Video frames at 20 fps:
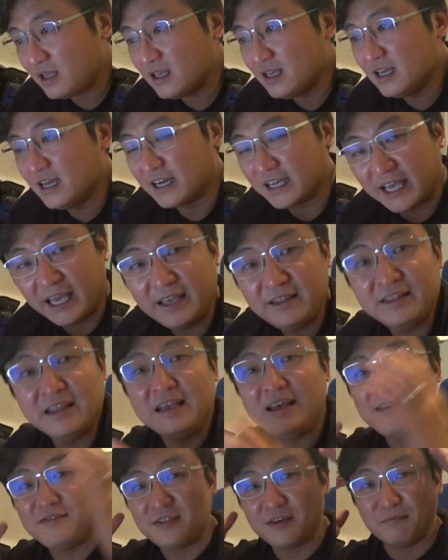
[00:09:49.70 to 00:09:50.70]
Again,
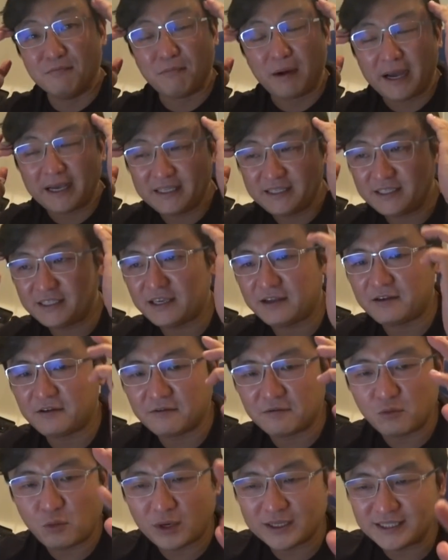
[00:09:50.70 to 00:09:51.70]
the mindset of
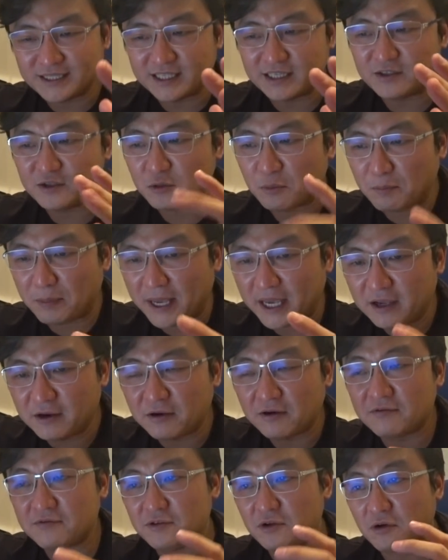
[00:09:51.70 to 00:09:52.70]
wanting to pay
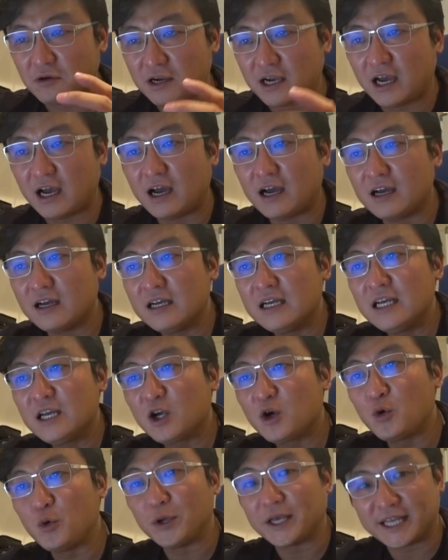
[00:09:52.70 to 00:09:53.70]
off your car
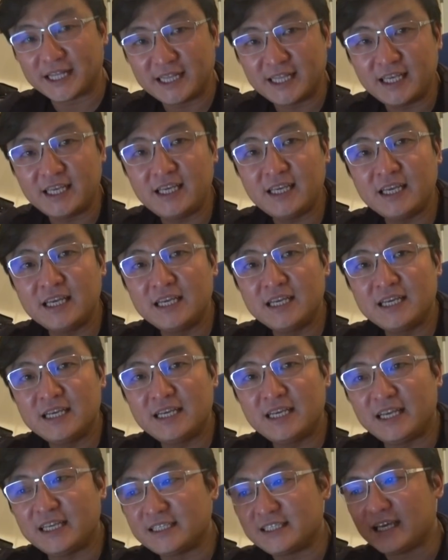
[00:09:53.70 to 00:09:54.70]
quickly
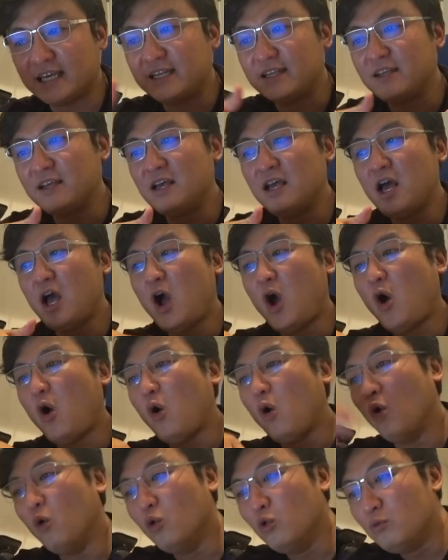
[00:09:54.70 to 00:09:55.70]
is an
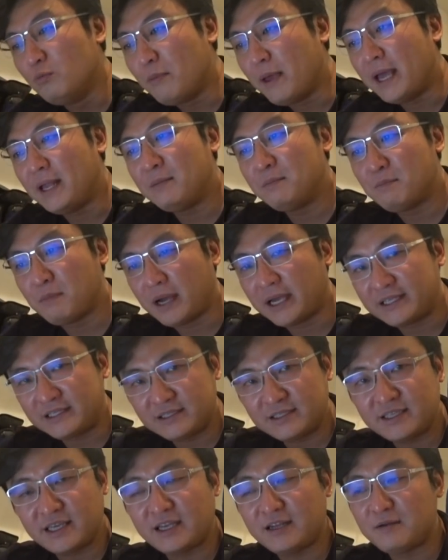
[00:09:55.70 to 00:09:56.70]
old man
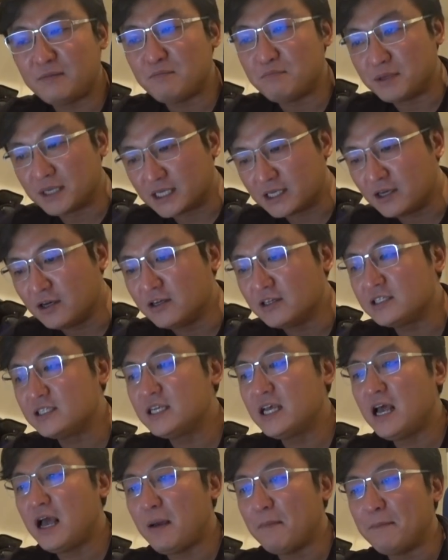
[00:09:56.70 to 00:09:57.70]
mindset, because
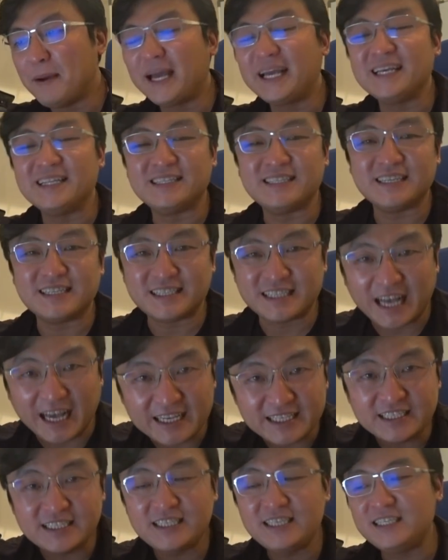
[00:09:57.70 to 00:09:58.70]
back in the
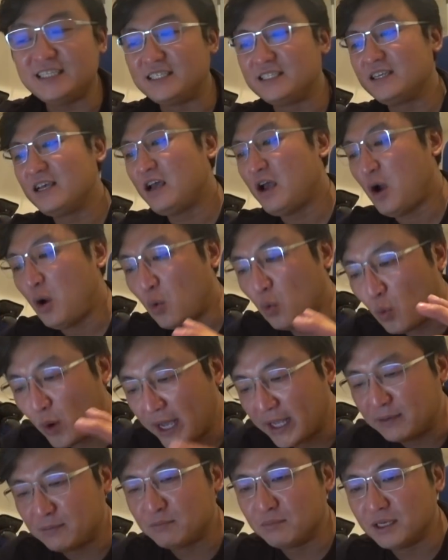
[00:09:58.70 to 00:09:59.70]
90s,
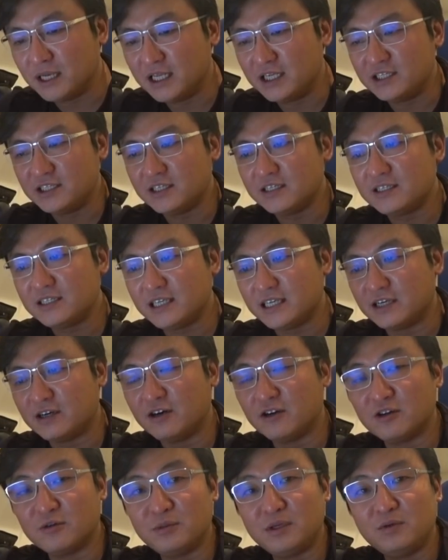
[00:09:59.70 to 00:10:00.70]
when Malaysia's
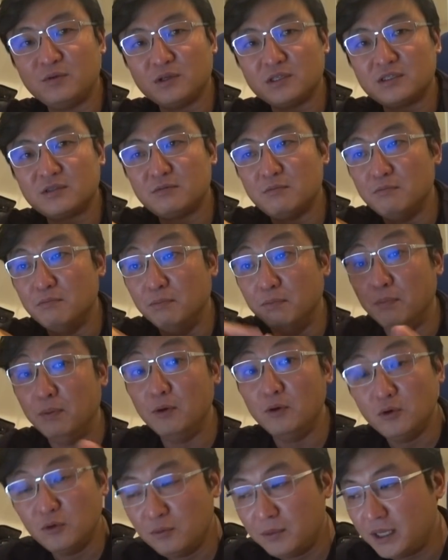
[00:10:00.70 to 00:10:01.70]
economy was
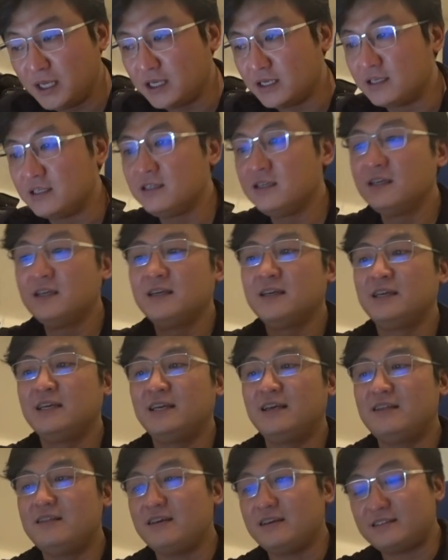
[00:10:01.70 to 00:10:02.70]
booming,
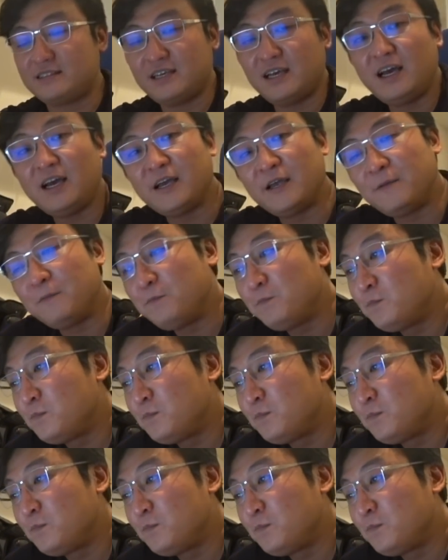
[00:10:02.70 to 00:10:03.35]
that time,